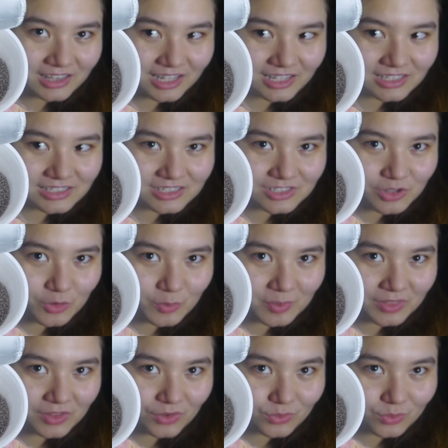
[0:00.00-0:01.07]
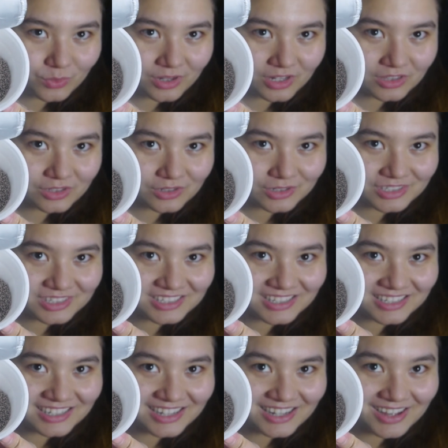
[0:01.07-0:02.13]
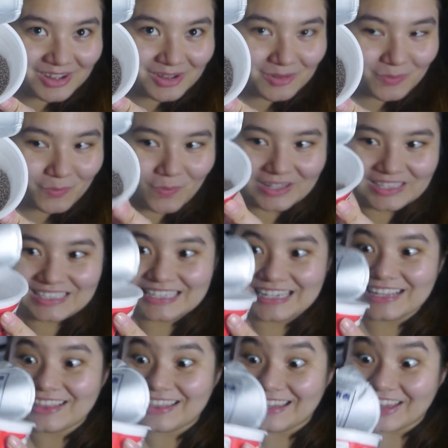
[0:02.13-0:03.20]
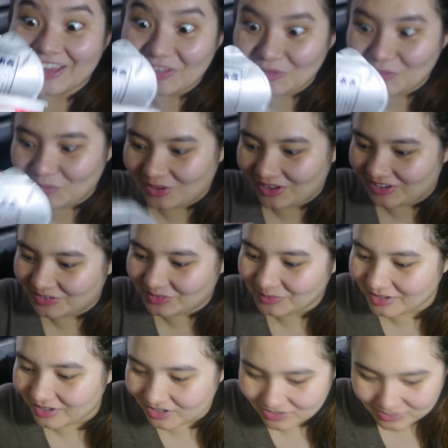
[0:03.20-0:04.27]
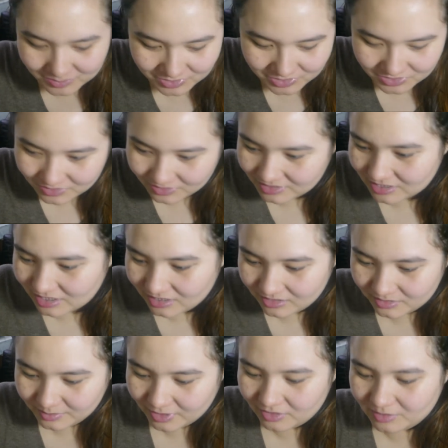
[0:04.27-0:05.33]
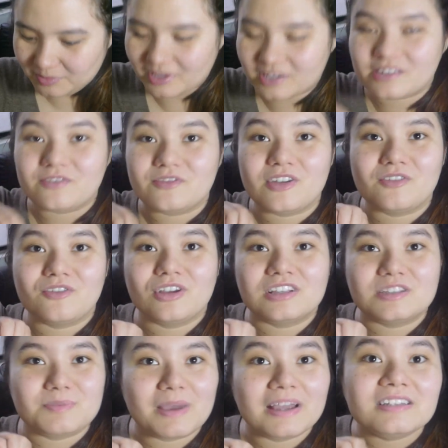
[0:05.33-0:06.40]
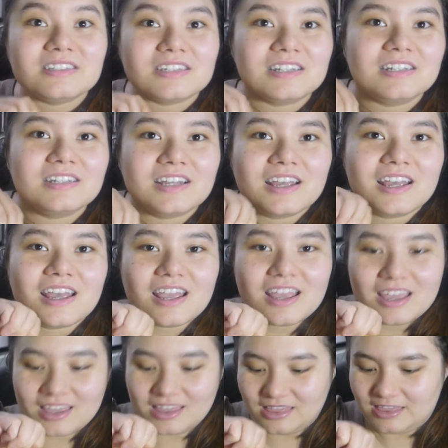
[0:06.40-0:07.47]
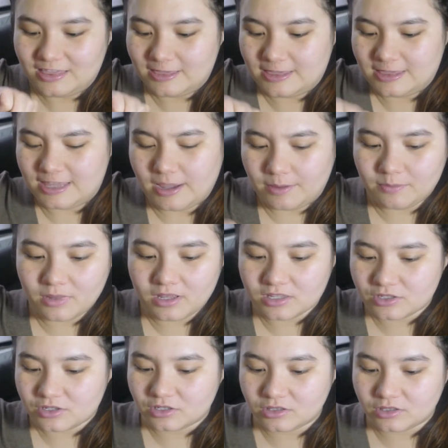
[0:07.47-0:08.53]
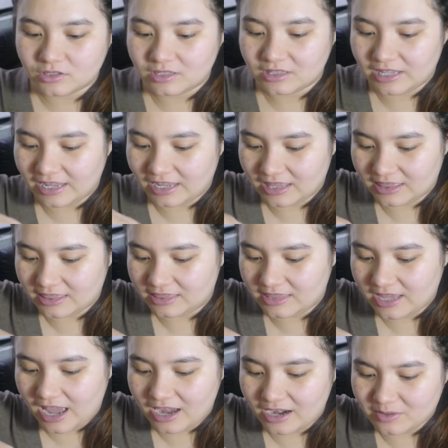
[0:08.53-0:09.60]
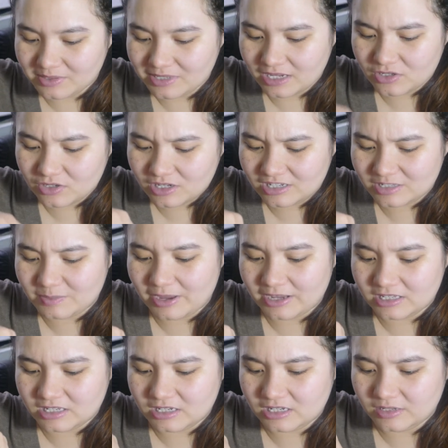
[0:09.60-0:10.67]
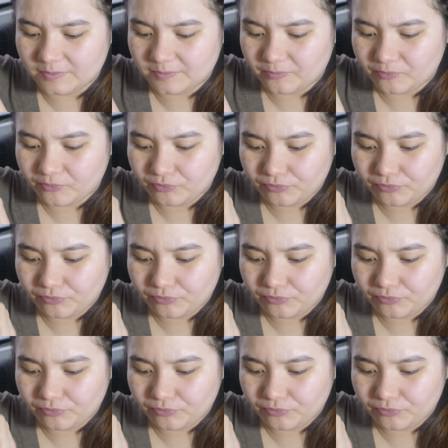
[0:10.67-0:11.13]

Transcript: Let's open the other one and look what's in the other one. Oh my gosh, I'm just so excited about it because I've never expected them to look like that. I was actually expecting